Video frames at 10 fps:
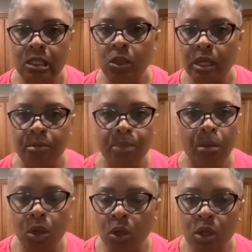and
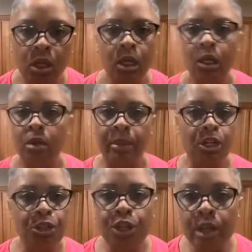bubble. Make
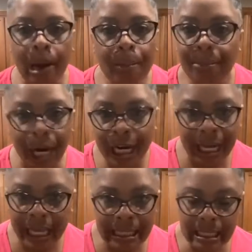sure you don't burn
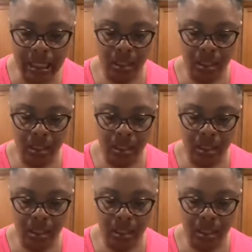it.